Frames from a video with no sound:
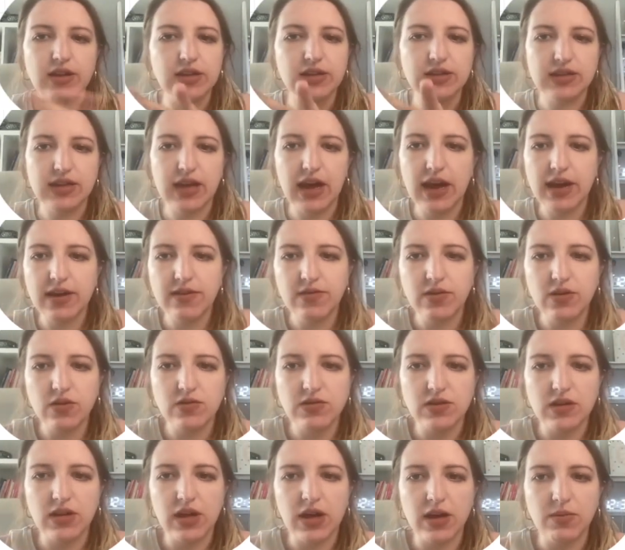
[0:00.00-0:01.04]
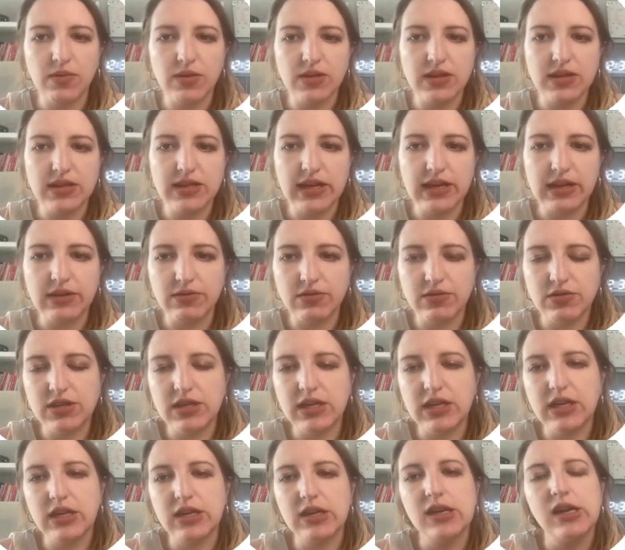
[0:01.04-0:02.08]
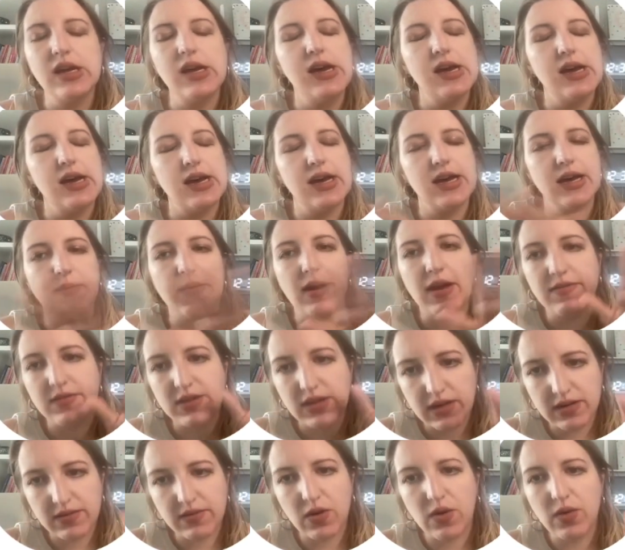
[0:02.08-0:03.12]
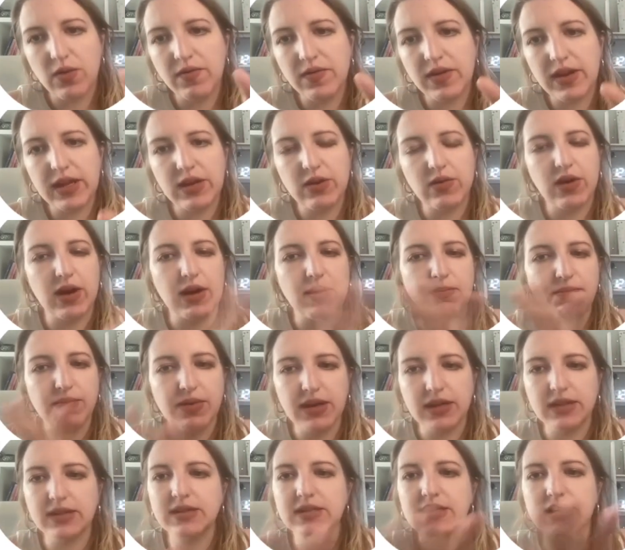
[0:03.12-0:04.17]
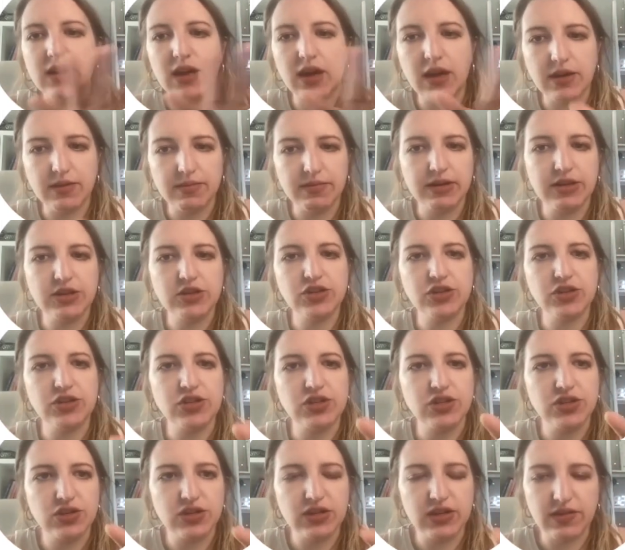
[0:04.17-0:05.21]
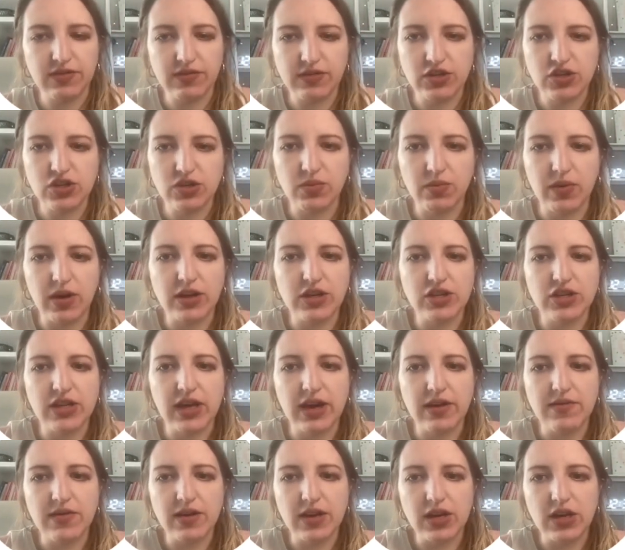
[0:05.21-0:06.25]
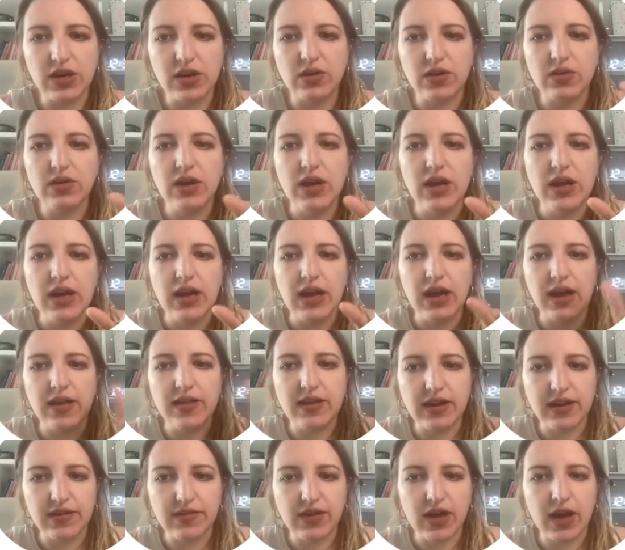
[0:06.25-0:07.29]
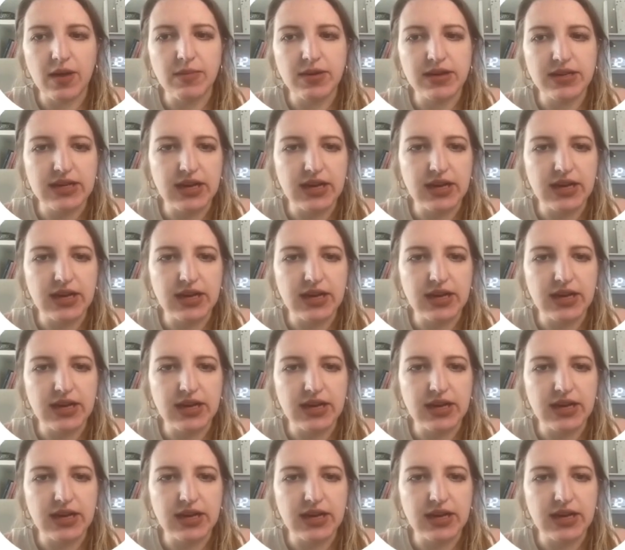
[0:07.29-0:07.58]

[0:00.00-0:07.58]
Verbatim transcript: this kind of goes along with the daily routine. Um, I've done a whole video on buttons and automation, so you definitely should watch that video. And then I've got my